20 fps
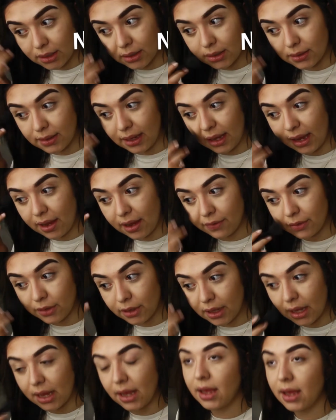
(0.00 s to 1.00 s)
and the day after
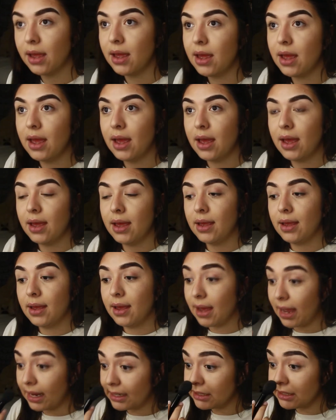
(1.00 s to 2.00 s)
that
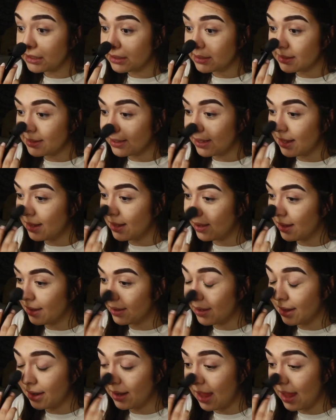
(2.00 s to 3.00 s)
i just I
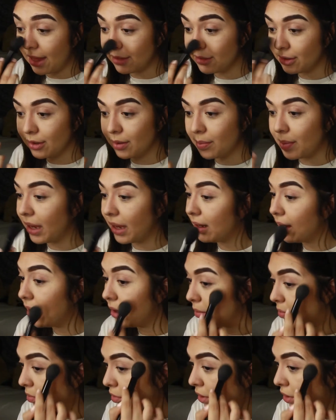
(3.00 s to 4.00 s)
couldn't handle the pain
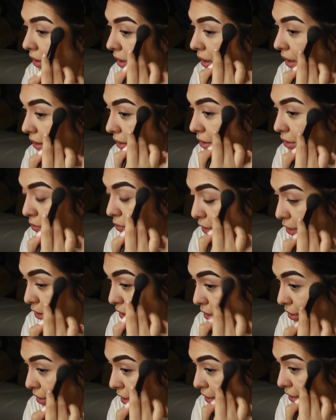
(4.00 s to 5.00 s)
anymore and I just went
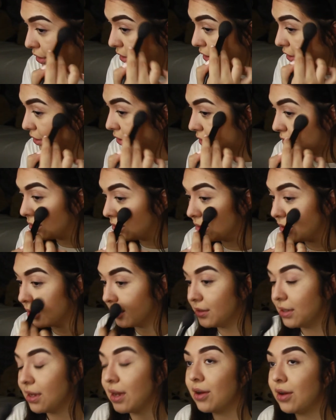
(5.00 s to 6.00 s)
to the doctor and
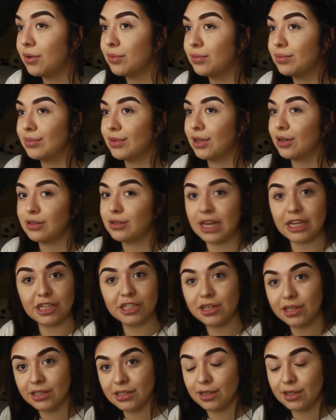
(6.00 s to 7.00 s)
turns out there was
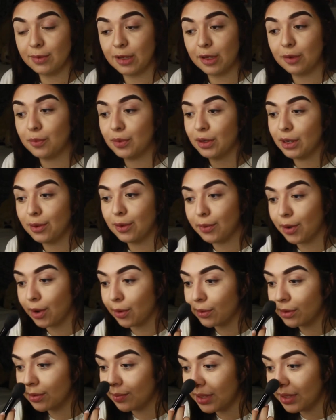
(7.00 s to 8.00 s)
actually something really
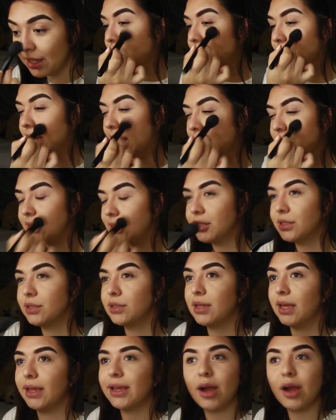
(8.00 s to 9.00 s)
wrong with me. You know, it kind of
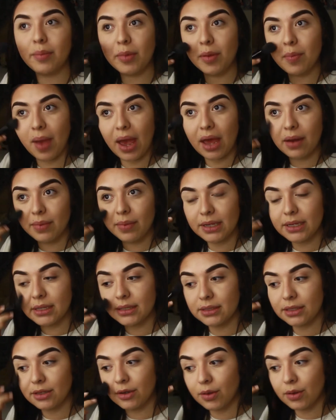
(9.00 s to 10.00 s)
just like got me mad
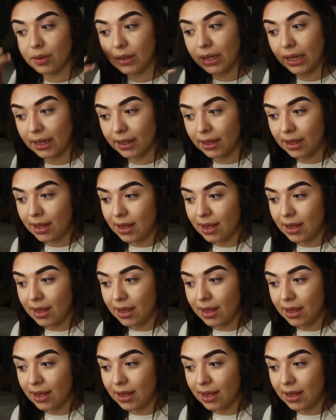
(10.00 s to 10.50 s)
because you know like